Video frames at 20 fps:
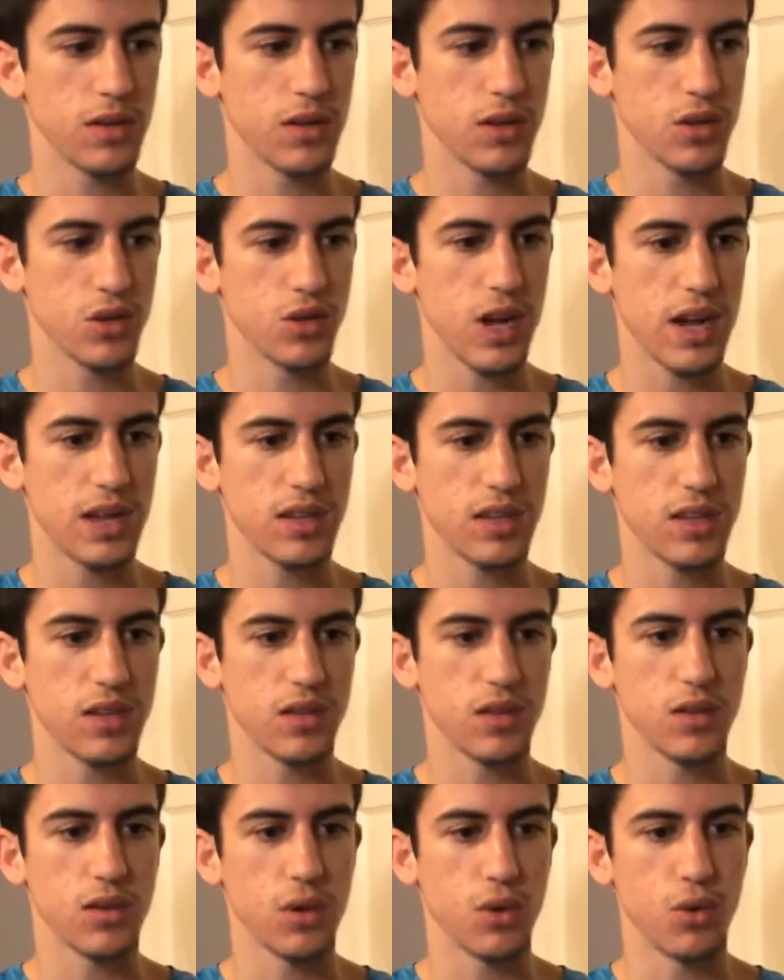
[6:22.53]
contracting
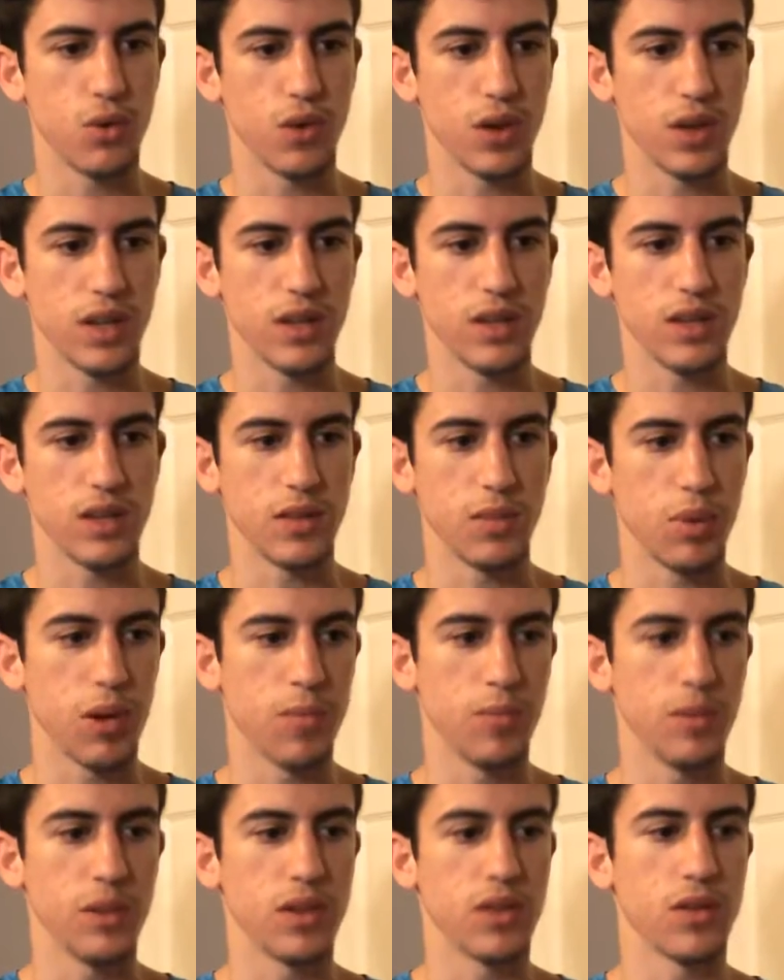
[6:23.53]
so quickly, it's
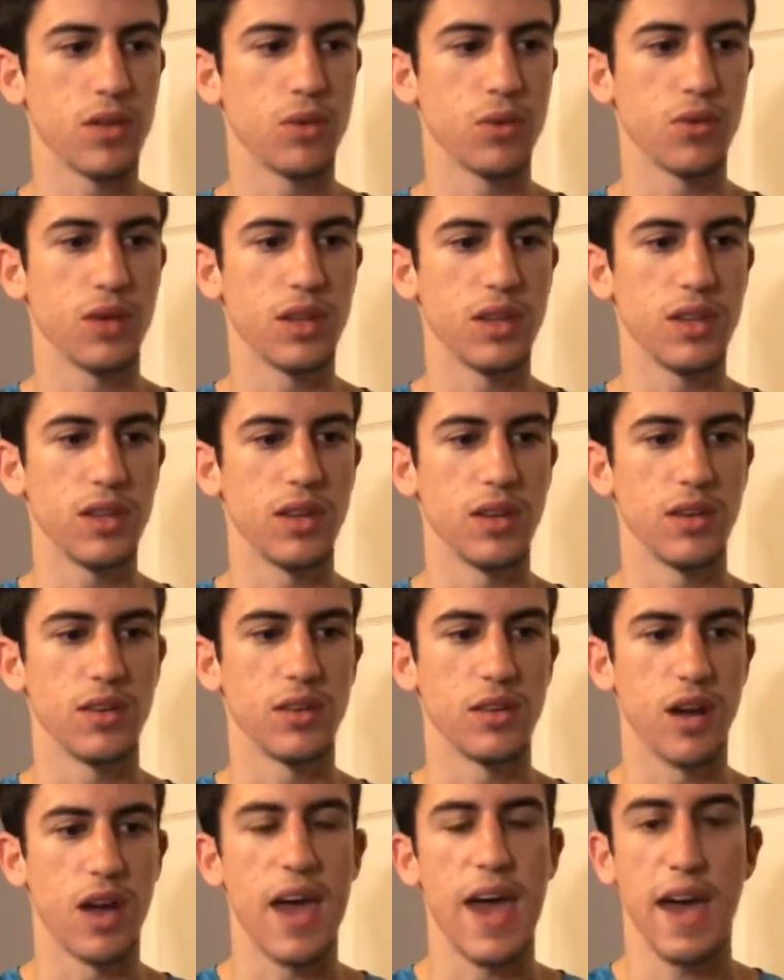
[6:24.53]
pumping so quickly that it's
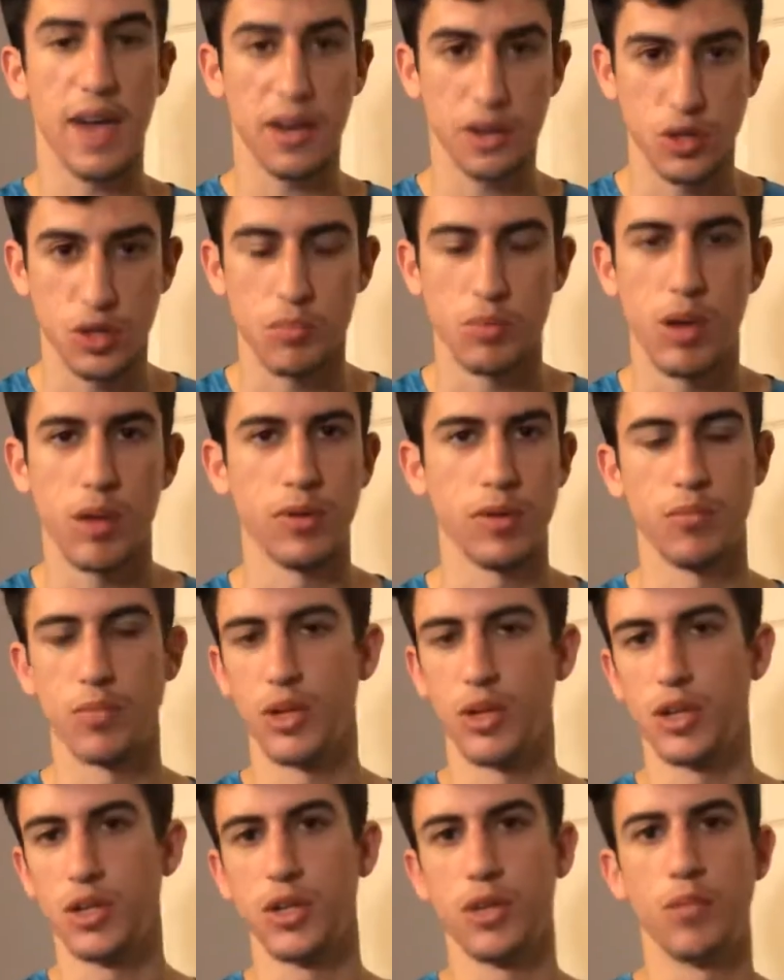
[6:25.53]
not actually pumping
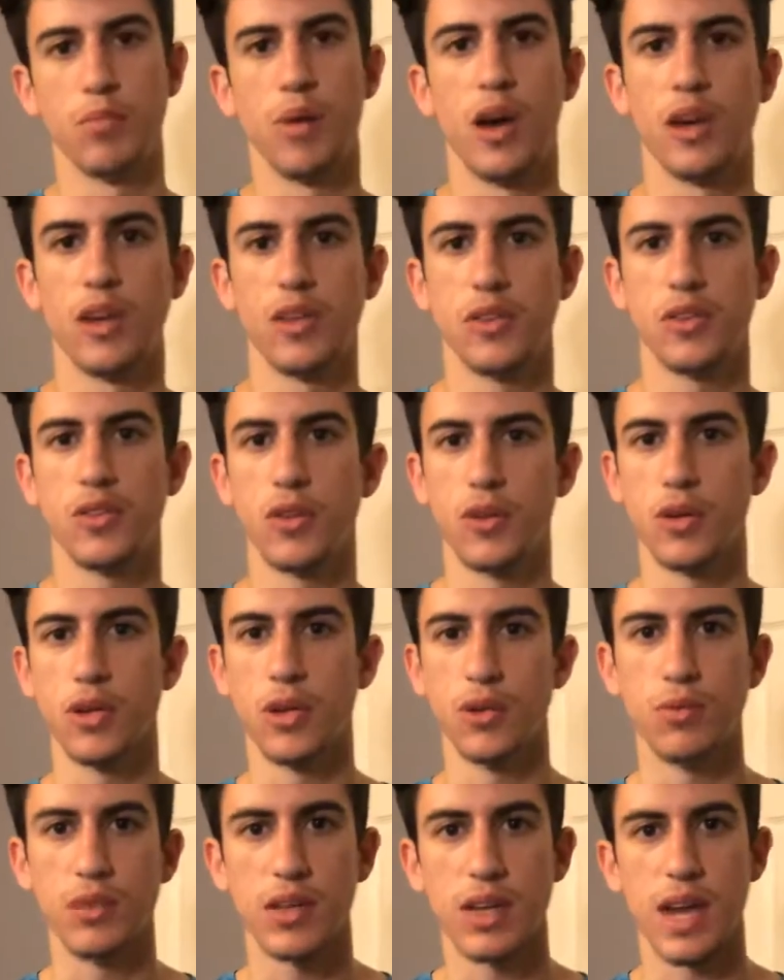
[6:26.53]
blood to your body, so
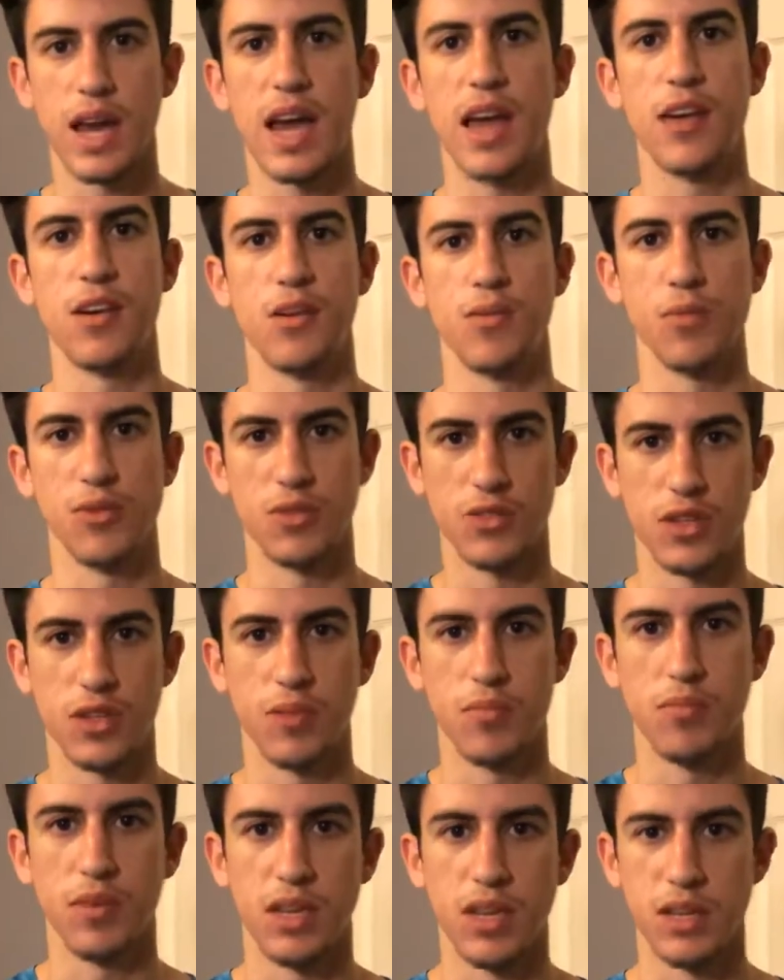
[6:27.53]
you die almost
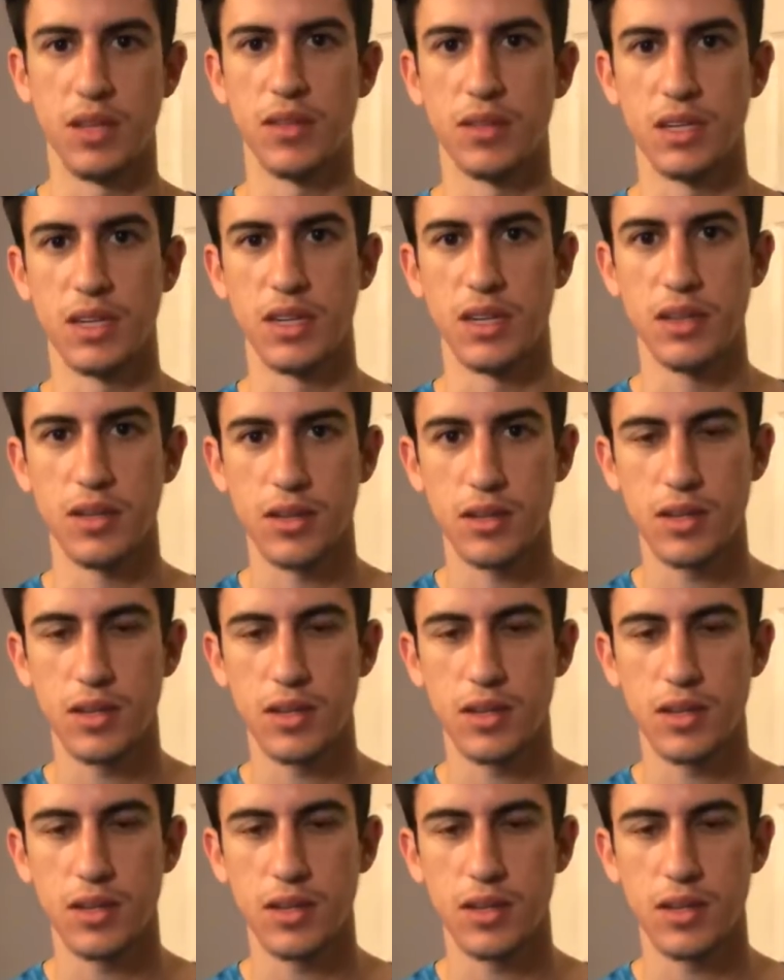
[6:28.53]
immediately.